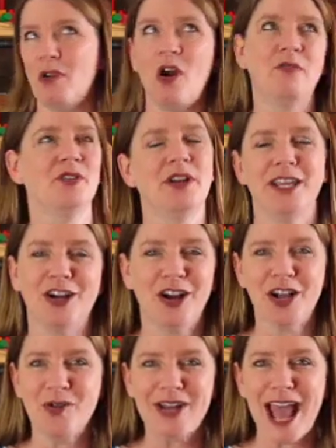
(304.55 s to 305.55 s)
over a year
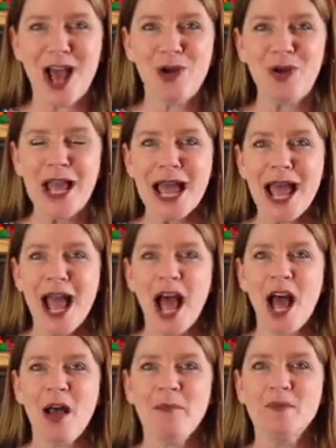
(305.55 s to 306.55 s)
ago now.
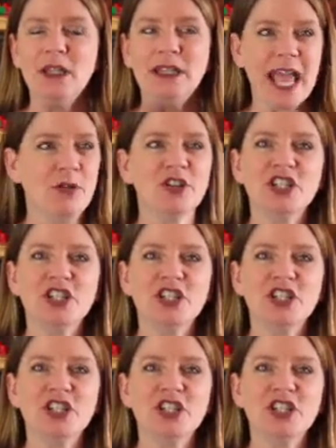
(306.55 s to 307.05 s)
Language